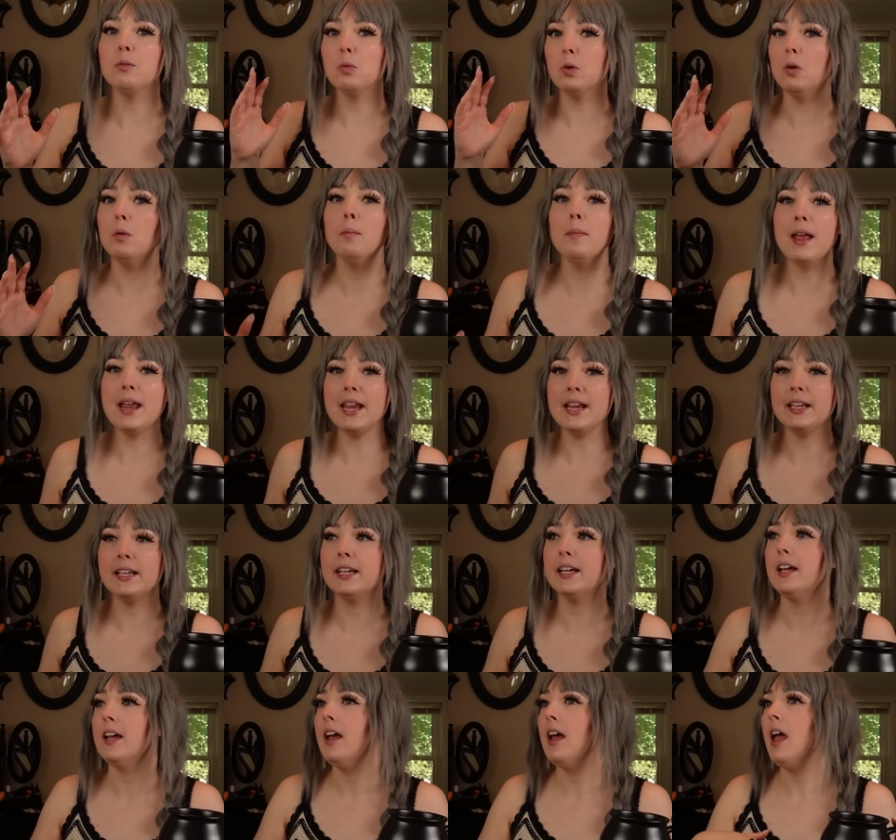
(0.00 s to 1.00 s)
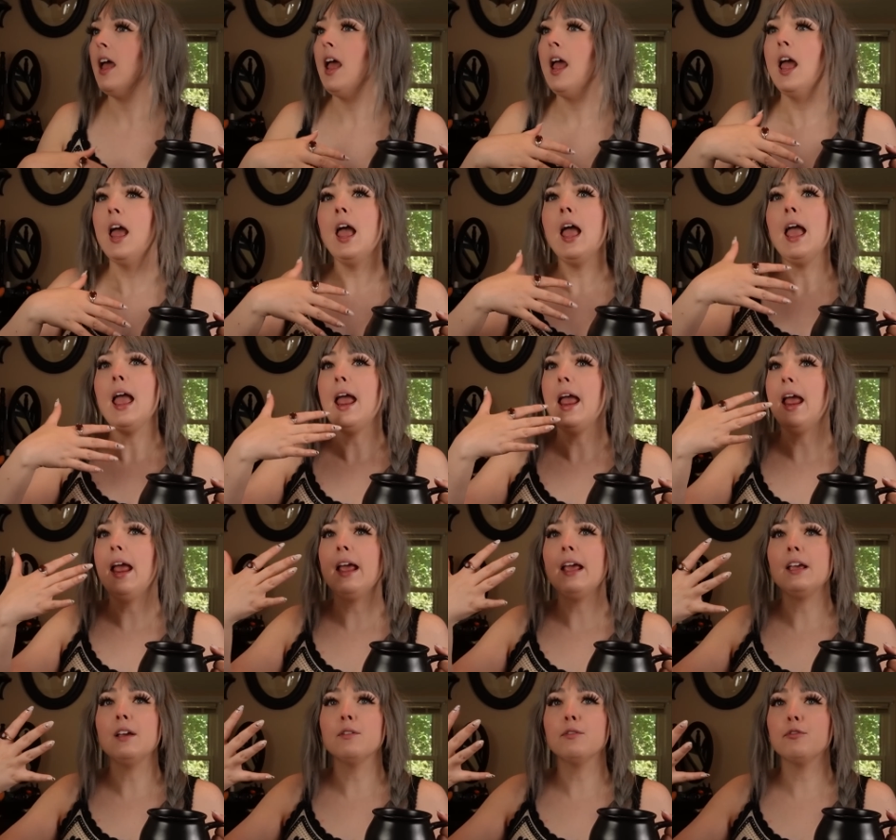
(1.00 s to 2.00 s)
will make
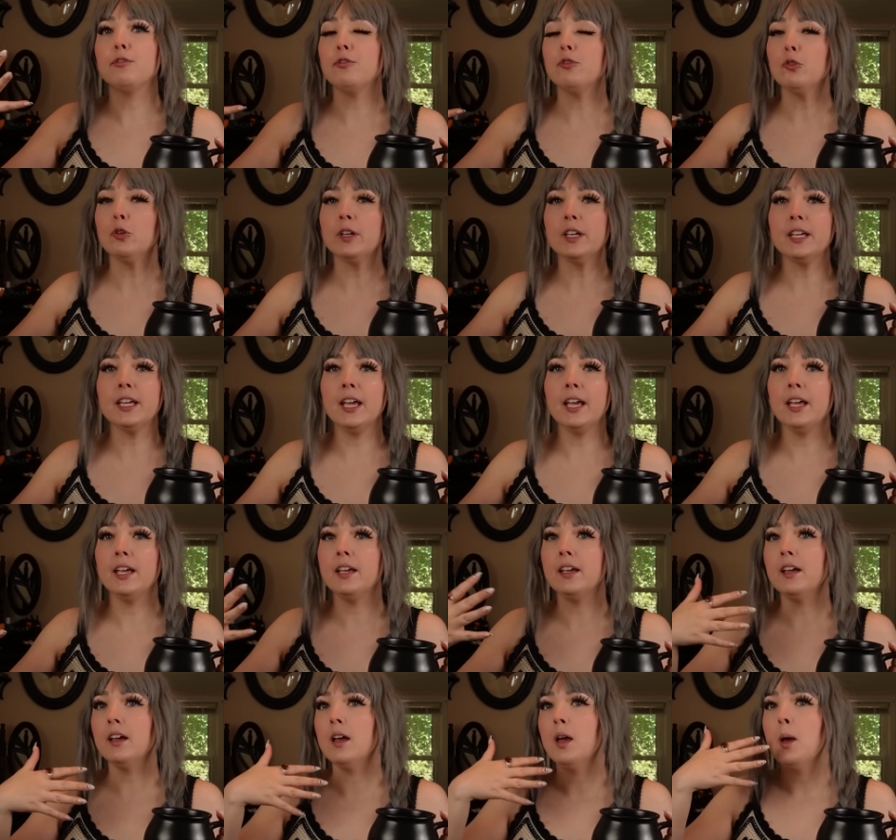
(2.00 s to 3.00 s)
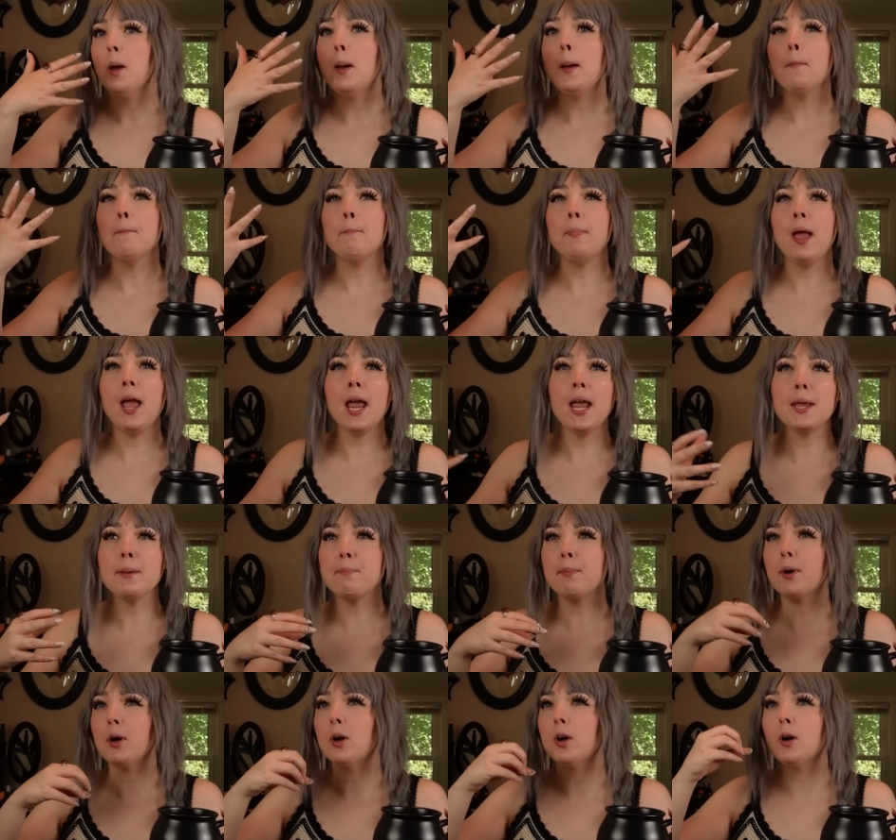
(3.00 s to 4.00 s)
a freaking
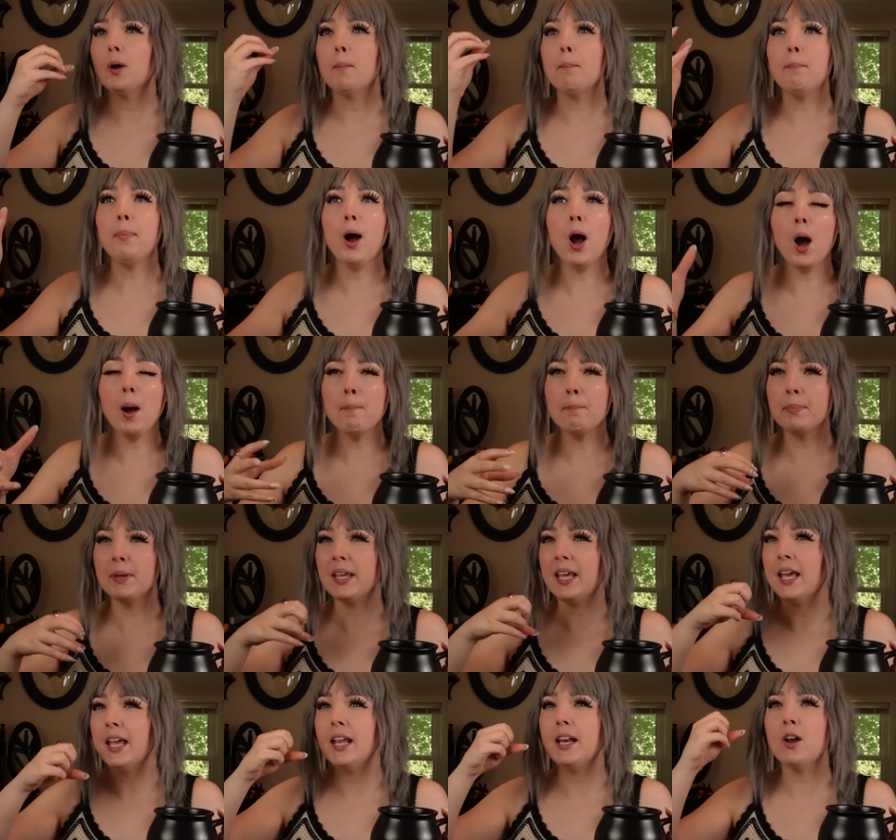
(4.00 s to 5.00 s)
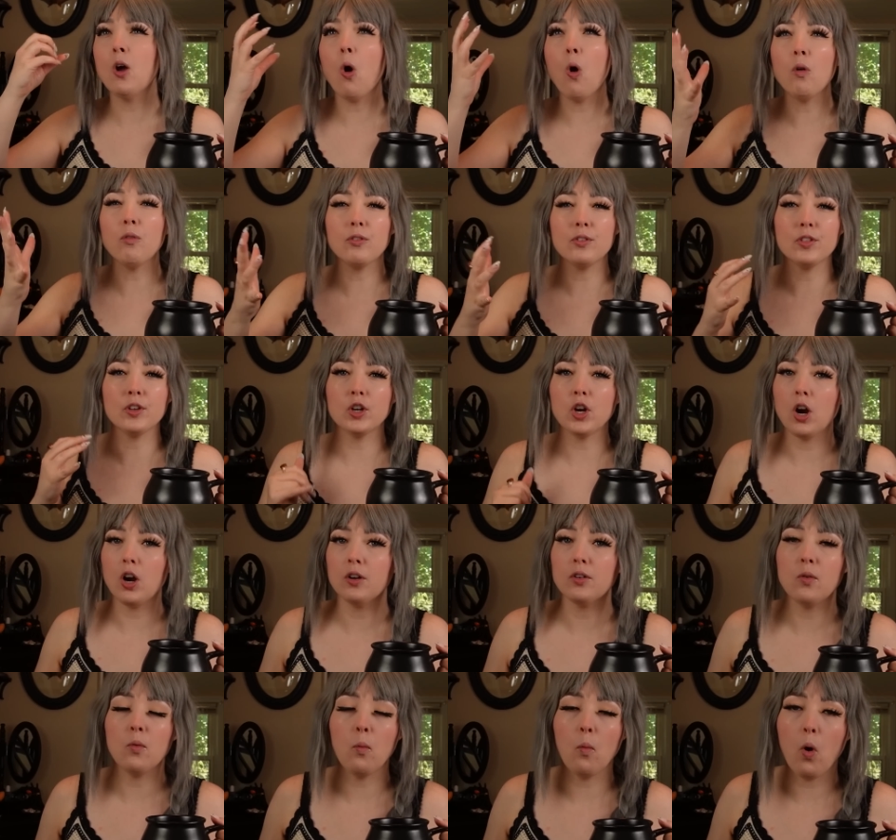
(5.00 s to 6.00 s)
paper pumpkin over the
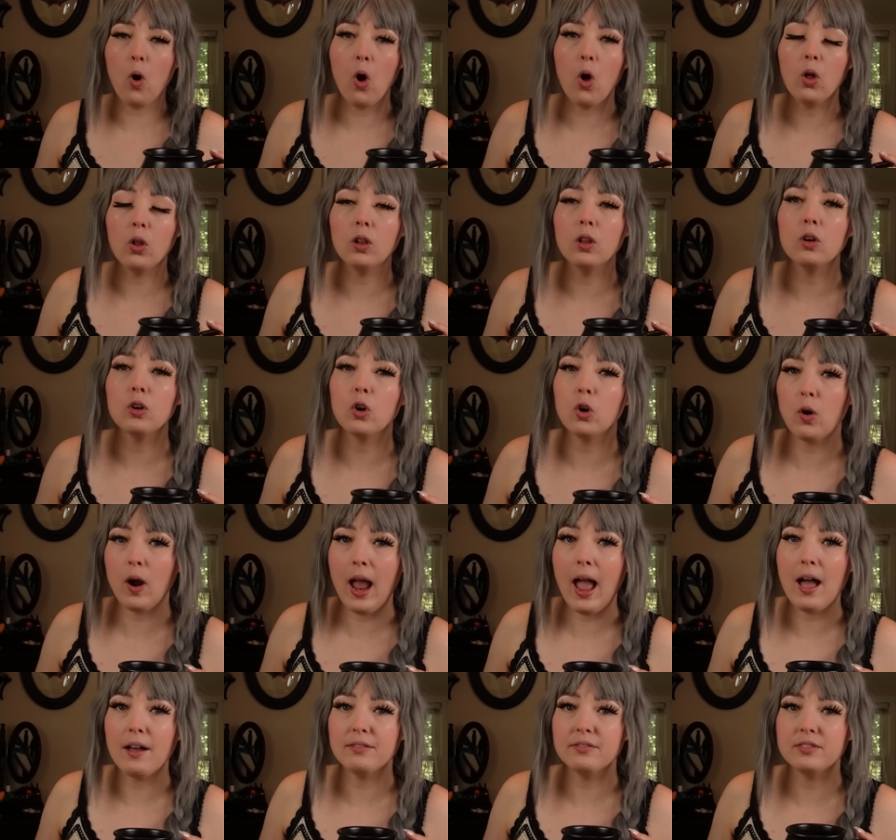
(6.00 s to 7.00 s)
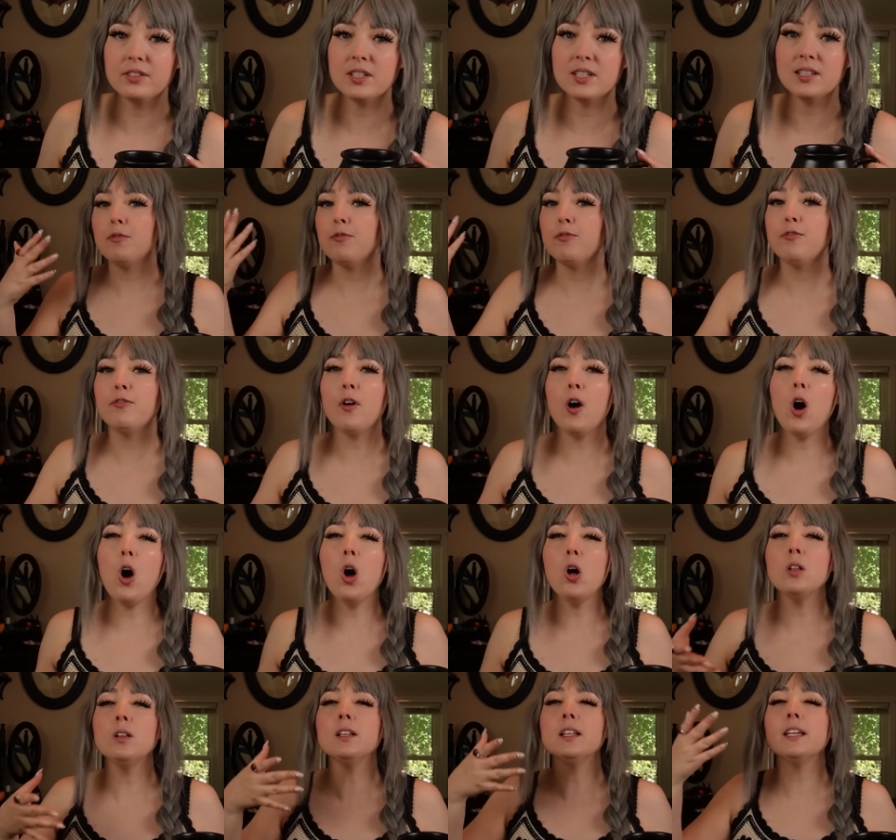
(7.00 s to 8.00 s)
garden wall craft.
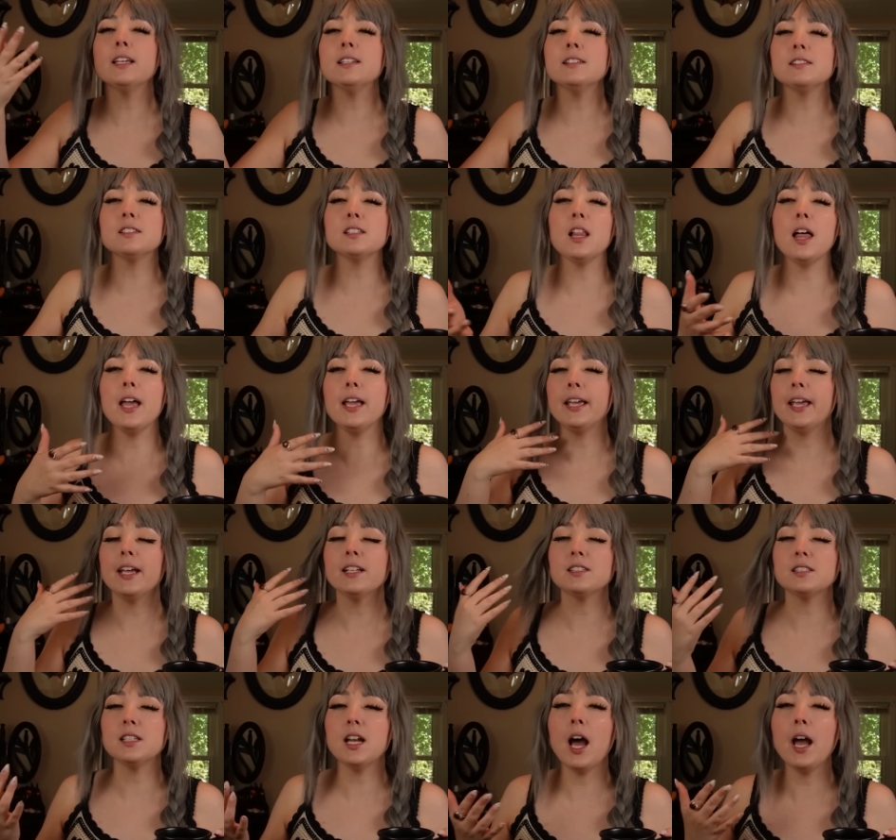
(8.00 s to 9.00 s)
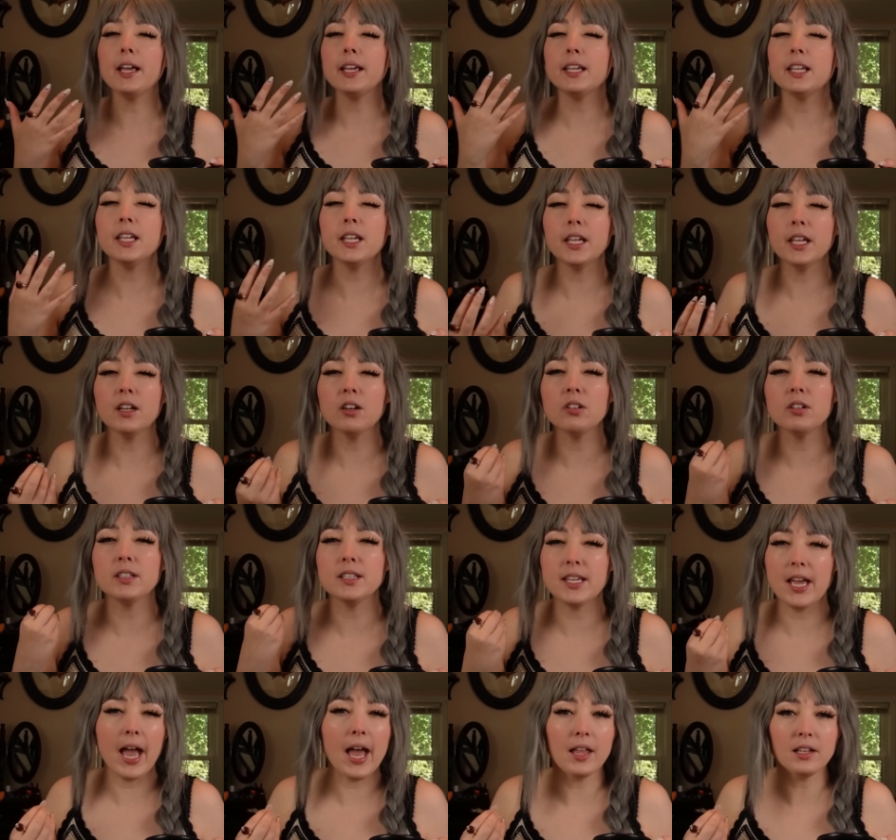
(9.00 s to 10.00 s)
Fall is like, it's not here
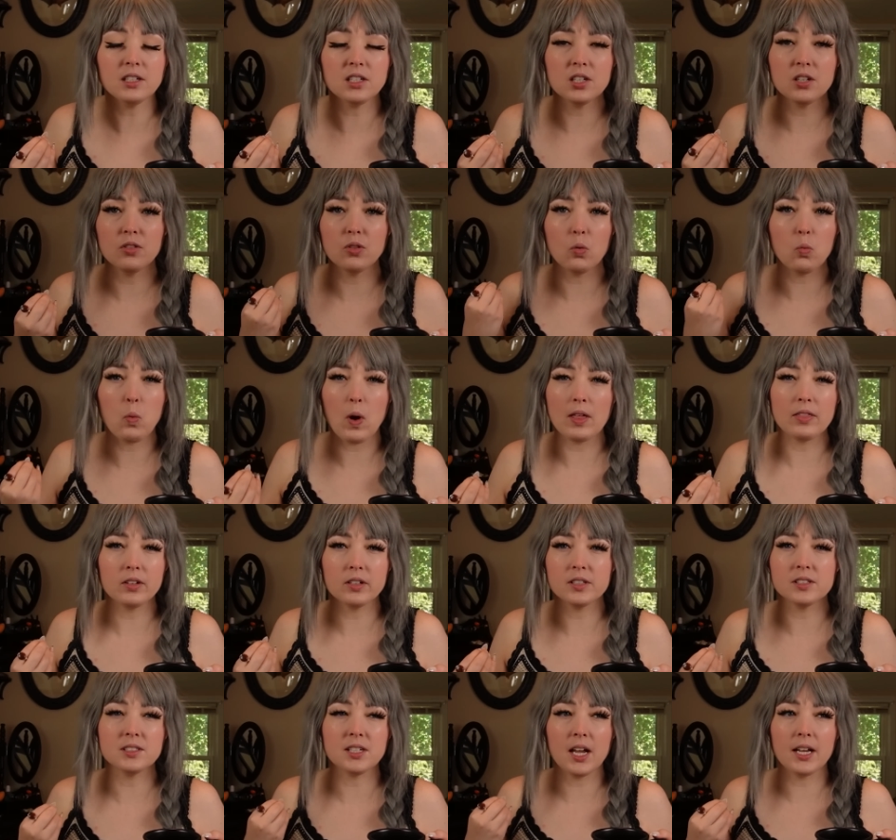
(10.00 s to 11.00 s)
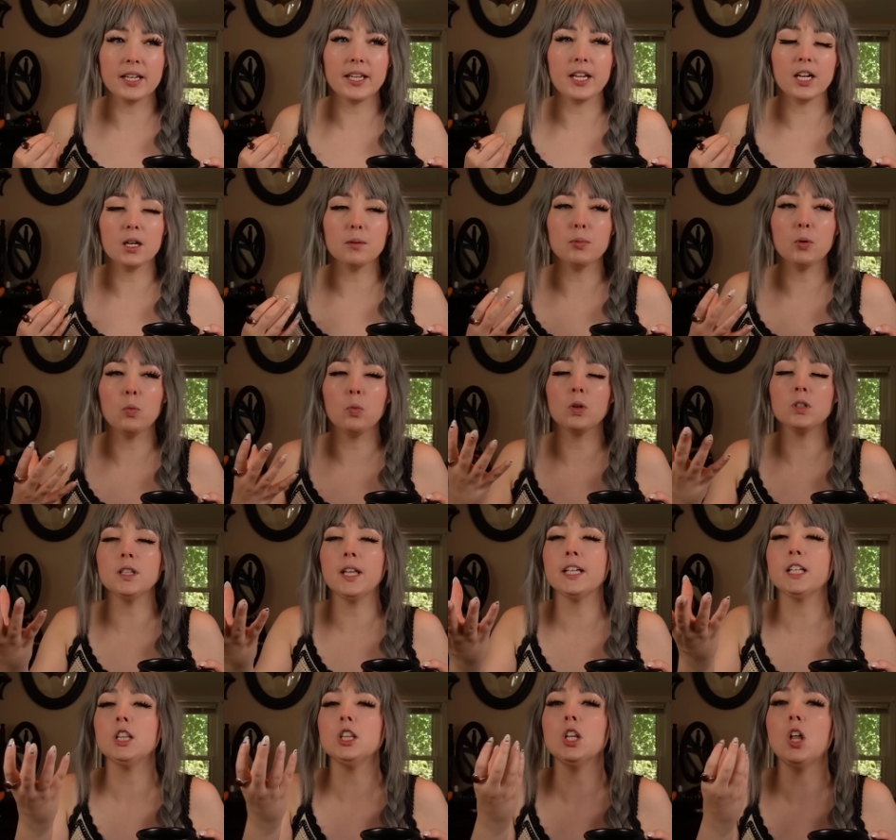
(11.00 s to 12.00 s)
yet. The weather is not here, but we're
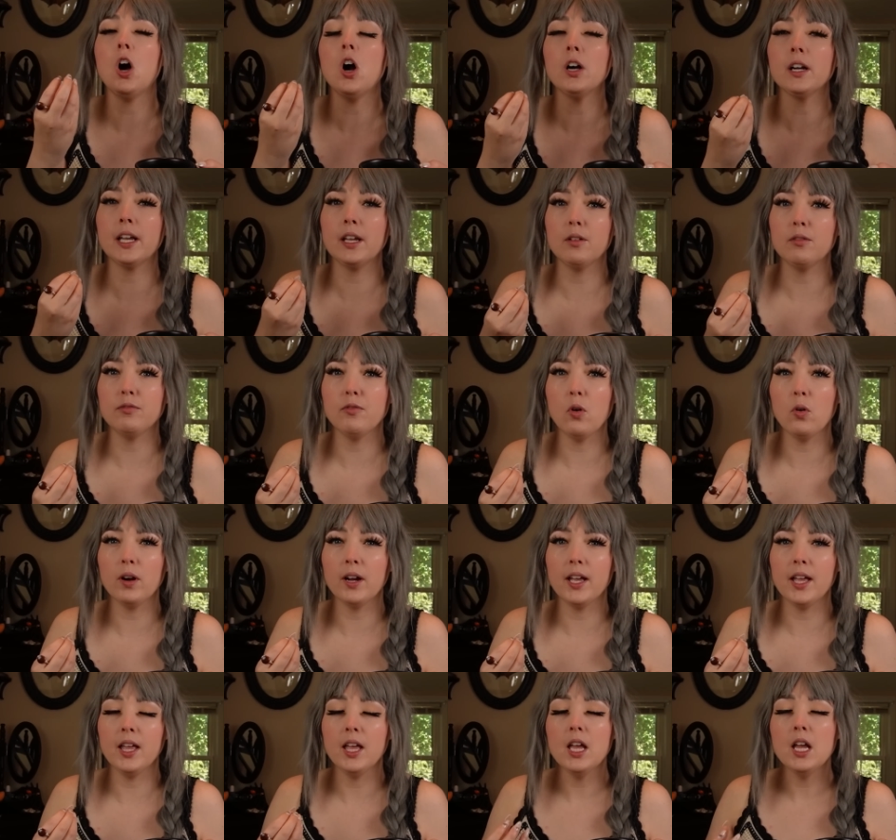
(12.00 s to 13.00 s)
like longing for it.